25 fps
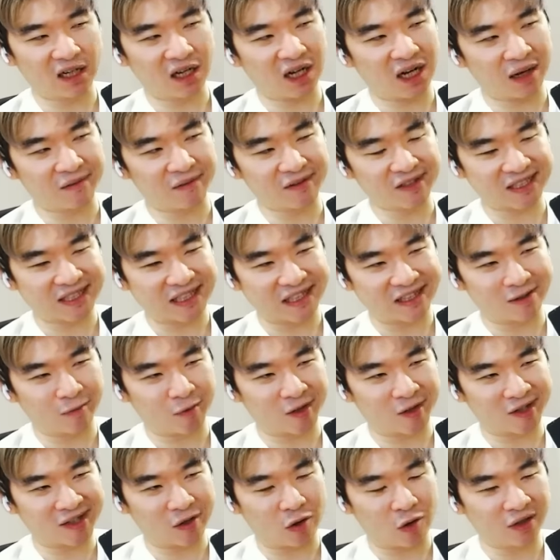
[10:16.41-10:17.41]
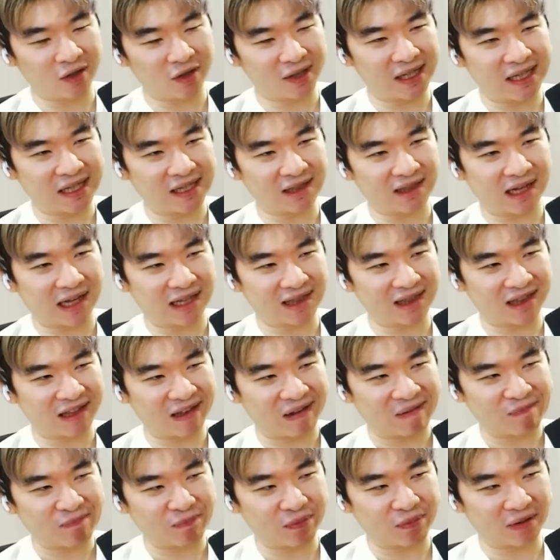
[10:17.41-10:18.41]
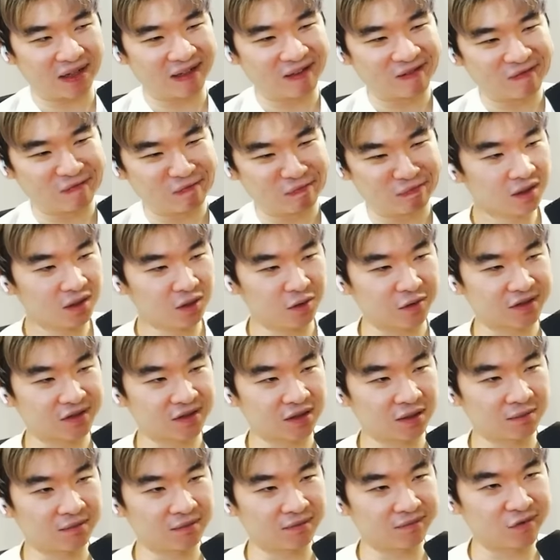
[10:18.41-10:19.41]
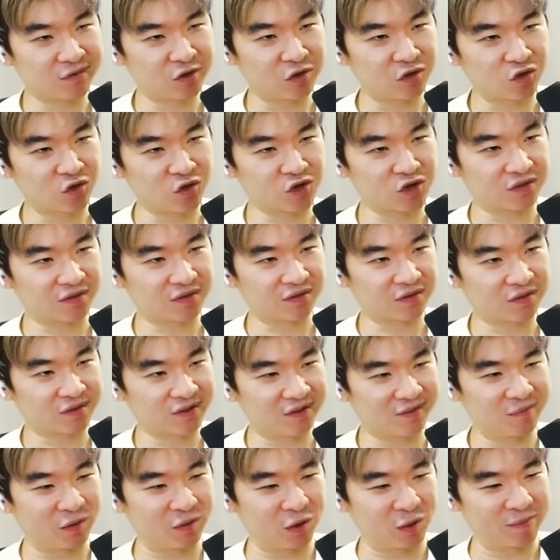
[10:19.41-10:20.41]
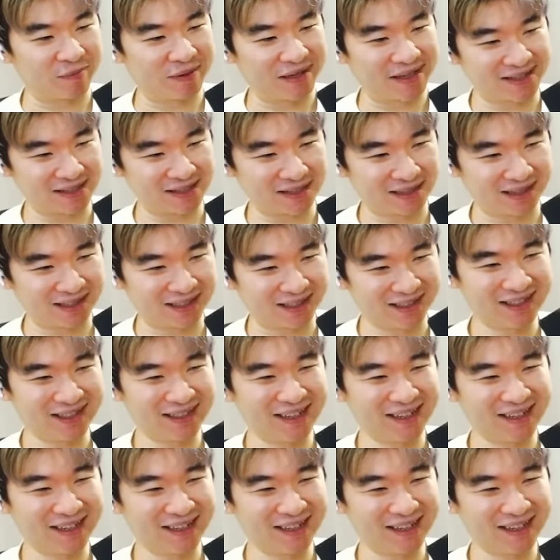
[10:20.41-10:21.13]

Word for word: Obviously, you don't want to only eat that thing, but oh, some nutritious food. more pizza.